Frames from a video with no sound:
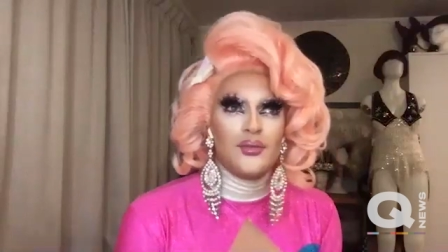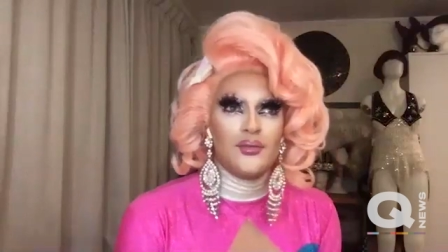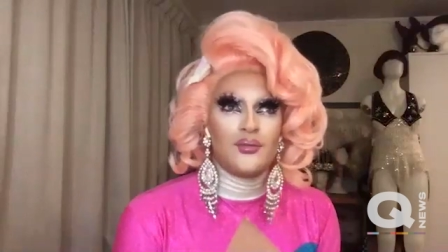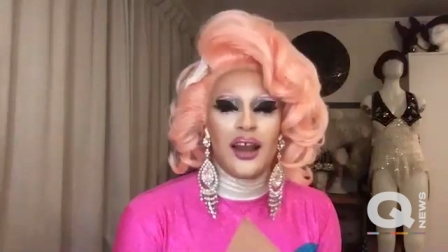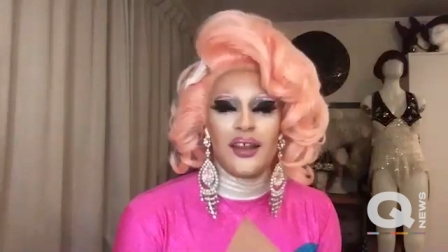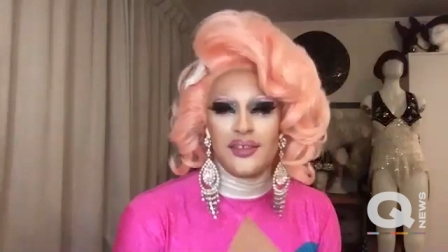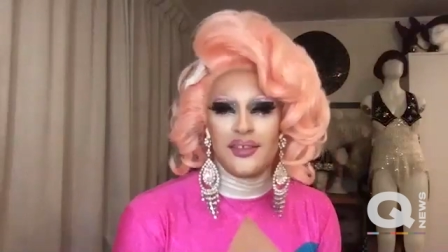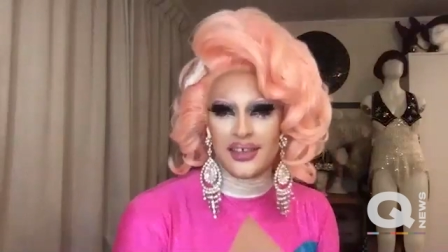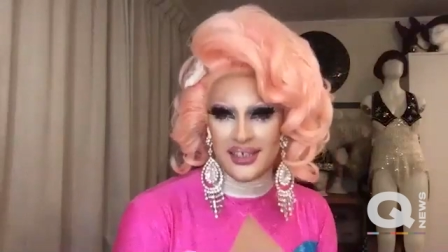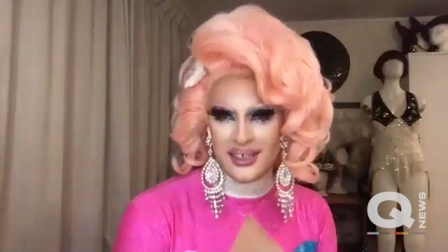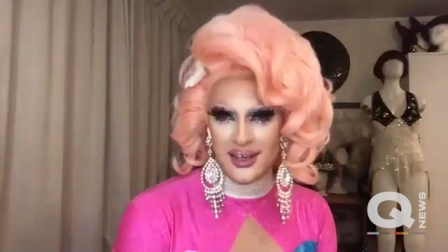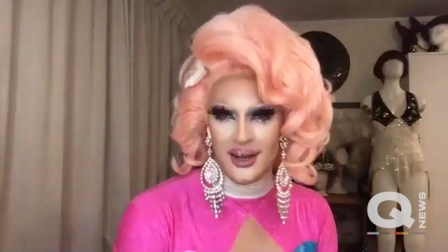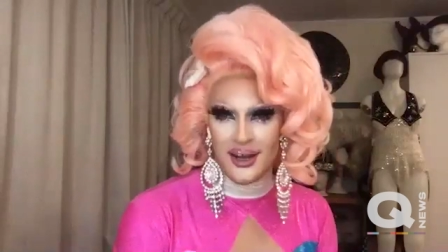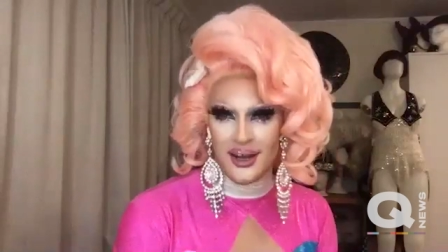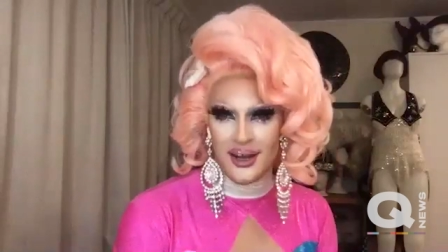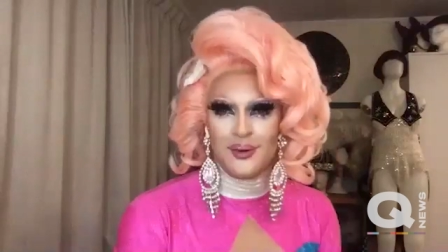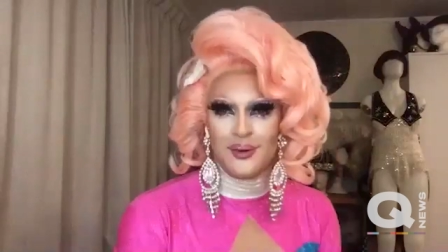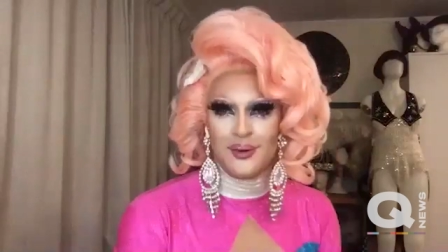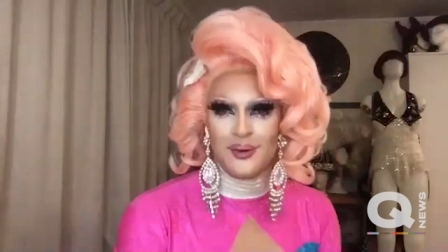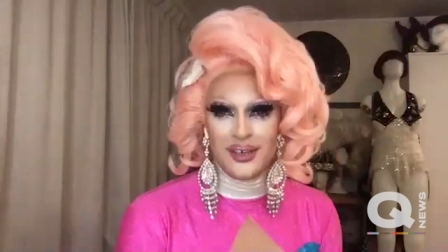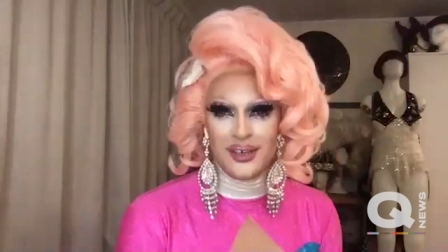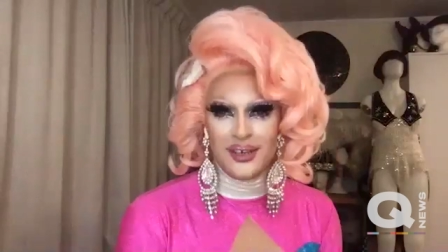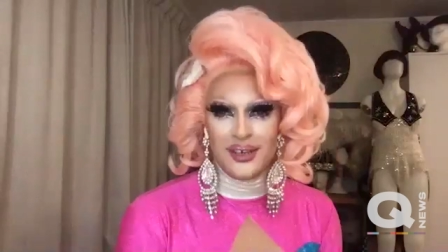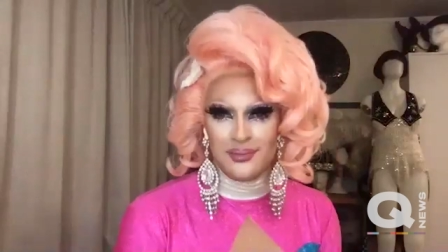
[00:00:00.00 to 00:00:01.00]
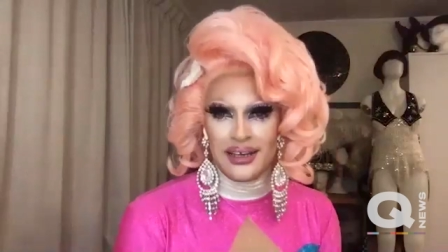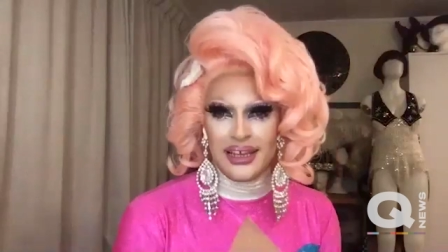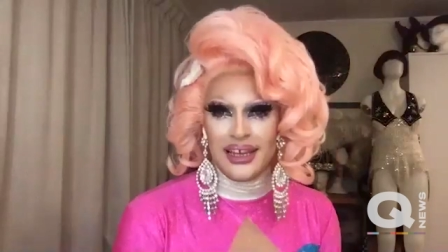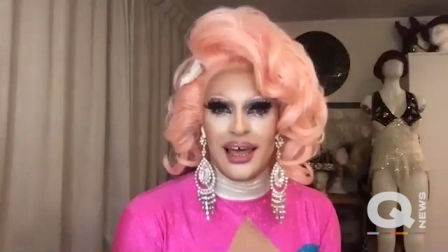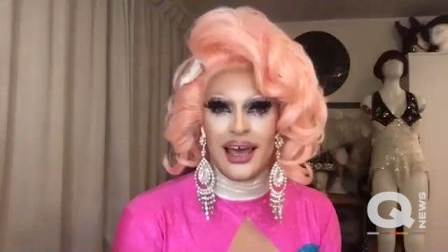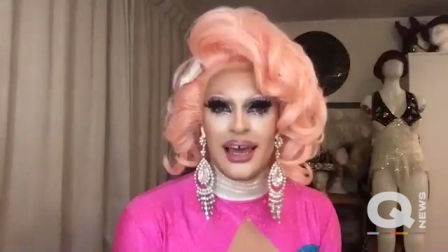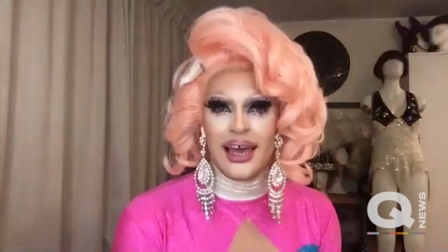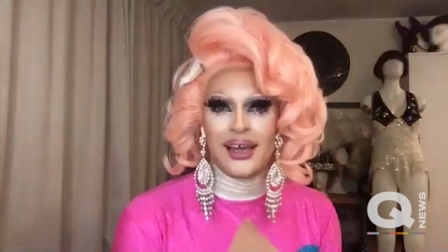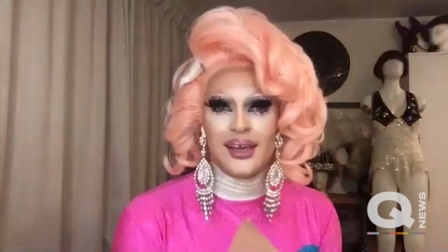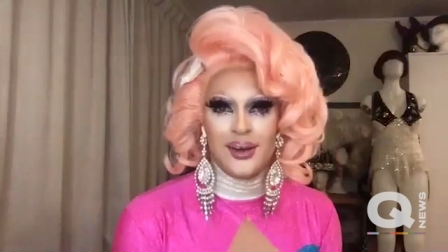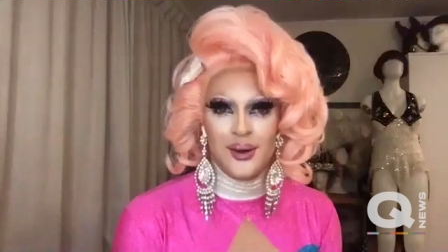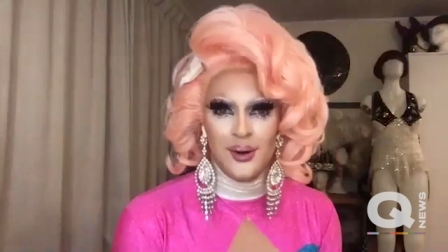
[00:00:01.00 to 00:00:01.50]
right at the start, it was a bit
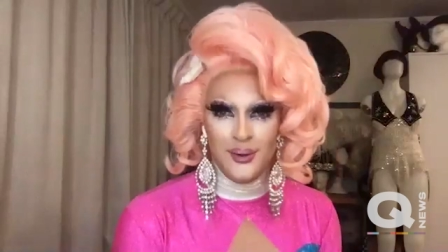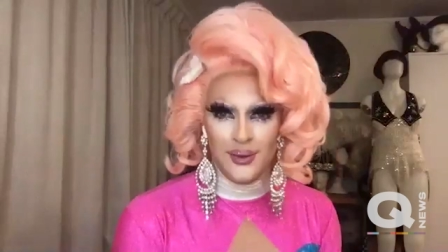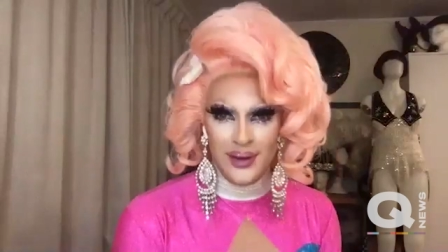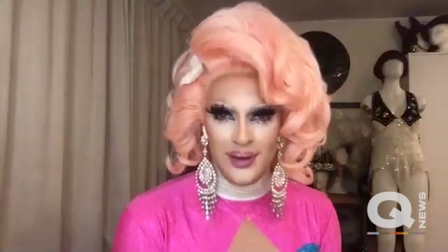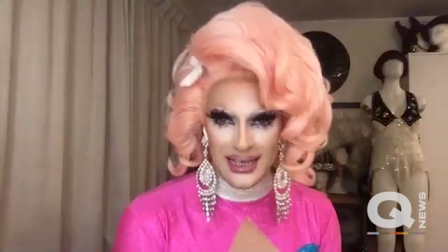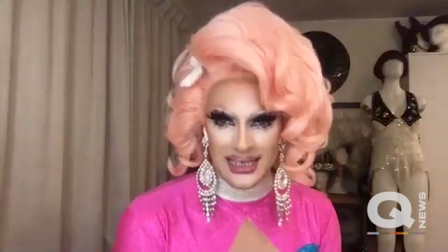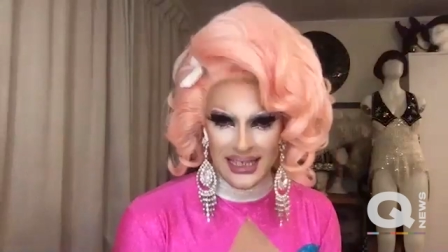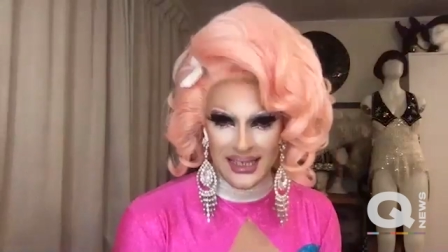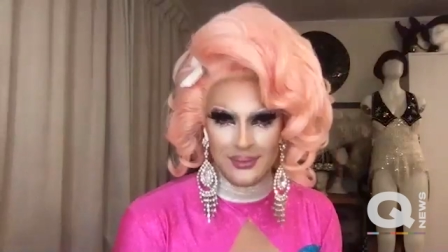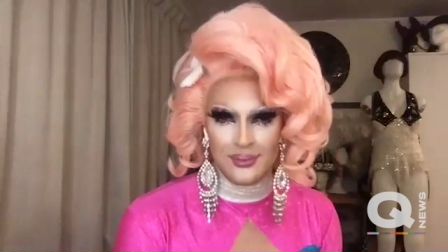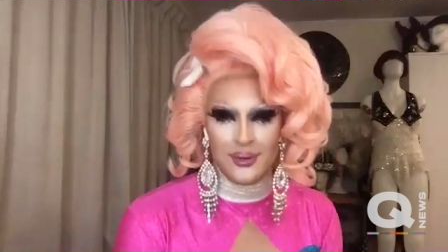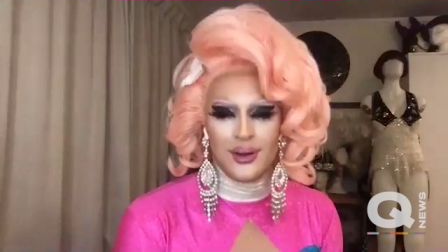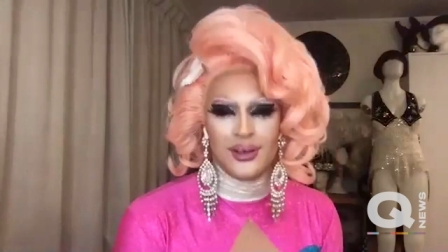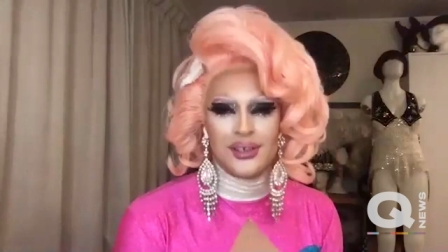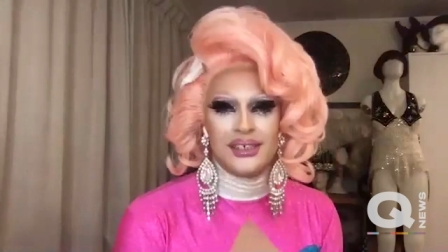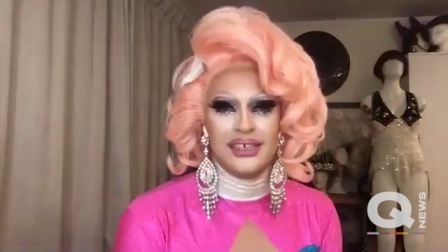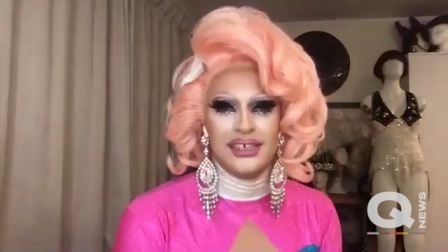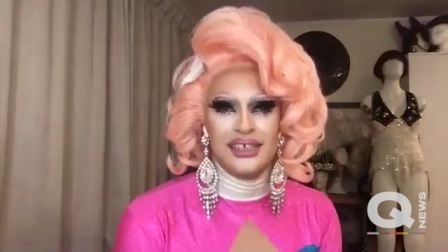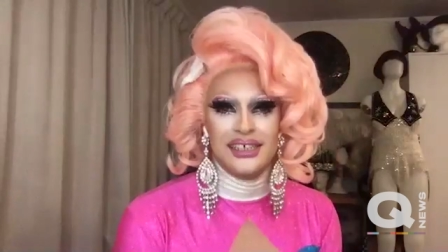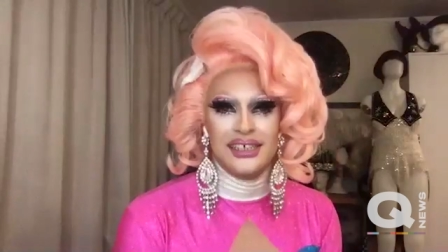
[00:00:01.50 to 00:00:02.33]
like, oh, here's the bosses.